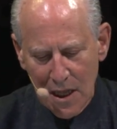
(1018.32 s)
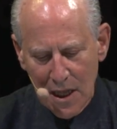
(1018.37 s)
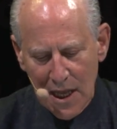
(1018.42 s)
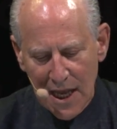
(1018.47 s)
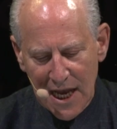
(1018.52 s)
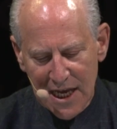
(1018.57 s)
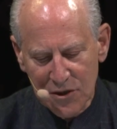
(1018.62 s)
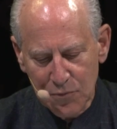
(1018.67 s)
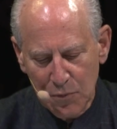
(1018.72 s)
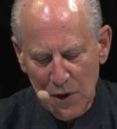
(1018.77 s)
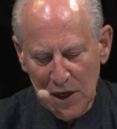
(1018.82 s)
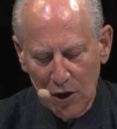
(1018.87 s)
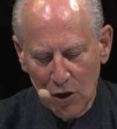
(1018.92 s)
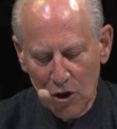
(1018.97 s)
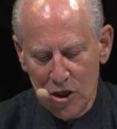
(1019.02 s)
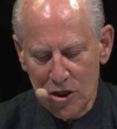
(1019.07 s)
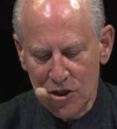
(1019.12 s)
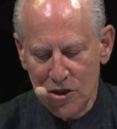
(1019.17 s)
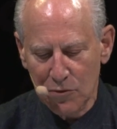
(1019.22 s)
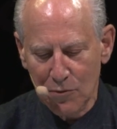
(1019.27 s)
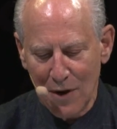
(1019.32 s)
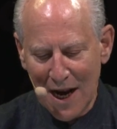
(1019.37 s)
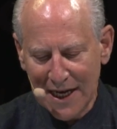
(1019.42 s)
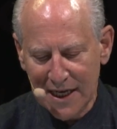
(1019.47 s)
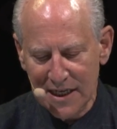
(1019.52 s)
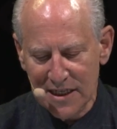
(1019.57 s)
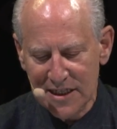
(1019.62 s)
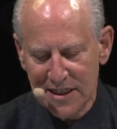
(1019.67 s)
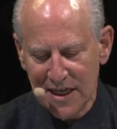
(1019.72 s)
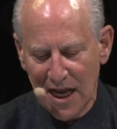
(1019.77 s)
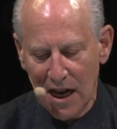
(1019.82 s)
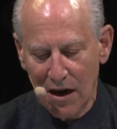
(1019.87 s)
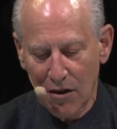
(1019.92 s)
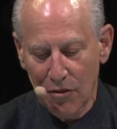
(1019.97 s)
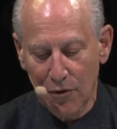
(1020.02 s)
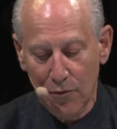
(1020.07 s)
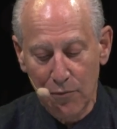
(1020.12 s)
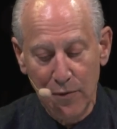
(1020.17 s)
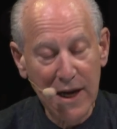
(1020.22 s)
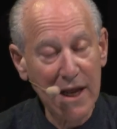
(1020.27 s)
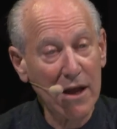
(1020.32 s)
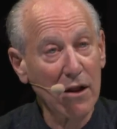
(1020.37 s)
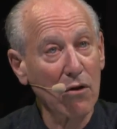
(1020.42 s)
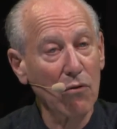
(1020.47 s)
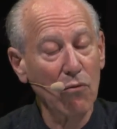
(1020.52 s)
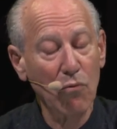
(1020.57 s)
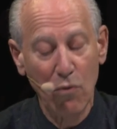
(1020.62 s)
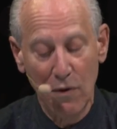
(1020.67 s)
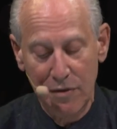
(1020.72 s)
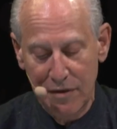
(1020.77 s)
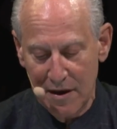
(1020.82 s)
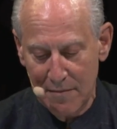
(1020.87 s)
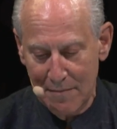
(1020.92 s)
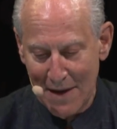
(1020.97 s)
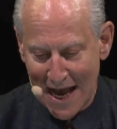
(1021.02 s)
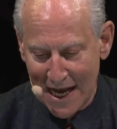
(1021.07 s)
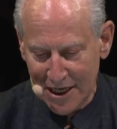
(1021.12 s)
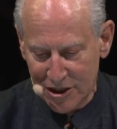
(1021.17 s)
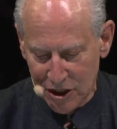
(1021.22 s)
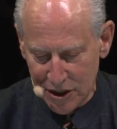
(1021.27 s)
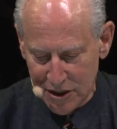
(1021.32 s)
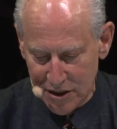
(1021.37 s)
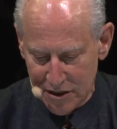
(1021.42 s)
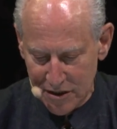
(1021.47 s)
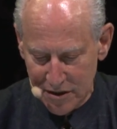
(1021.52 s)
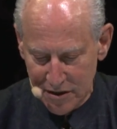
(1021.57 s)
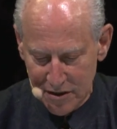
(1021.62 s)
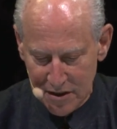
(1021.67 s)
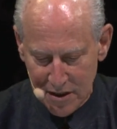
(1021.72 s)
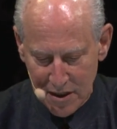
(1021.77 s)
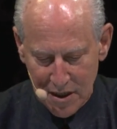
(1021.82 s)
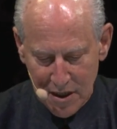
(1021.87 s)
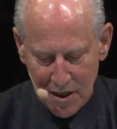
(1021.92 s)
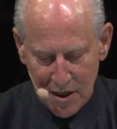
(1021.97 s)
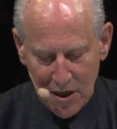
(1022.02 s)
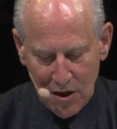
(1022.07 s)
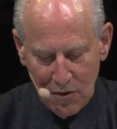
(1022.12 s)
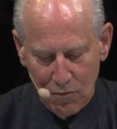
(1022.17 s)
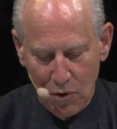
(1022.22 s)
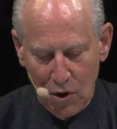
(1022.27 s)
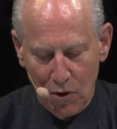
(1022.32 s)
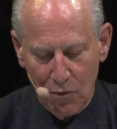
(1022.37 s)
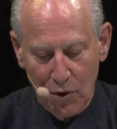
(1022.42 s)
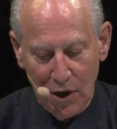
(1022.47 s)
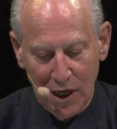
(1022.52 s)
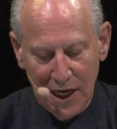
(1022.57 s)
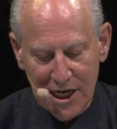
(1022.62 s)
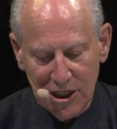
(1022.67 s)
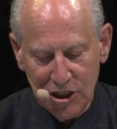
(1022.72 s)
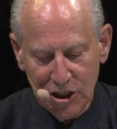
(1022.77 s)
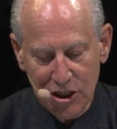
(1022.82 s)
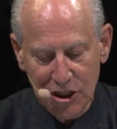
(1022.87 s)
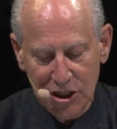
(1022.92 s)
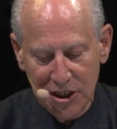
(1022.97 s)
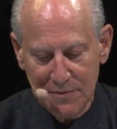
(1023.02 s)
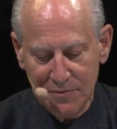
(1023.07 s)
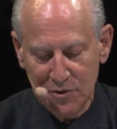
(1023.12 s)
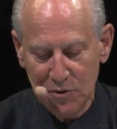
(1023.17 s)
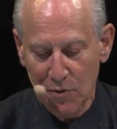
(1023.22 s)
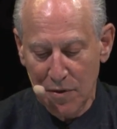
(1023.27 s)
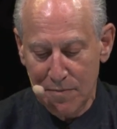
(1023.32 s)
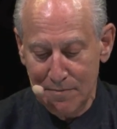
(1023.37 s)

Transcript: As we learn to reconcile the real with the imagined, where relationships with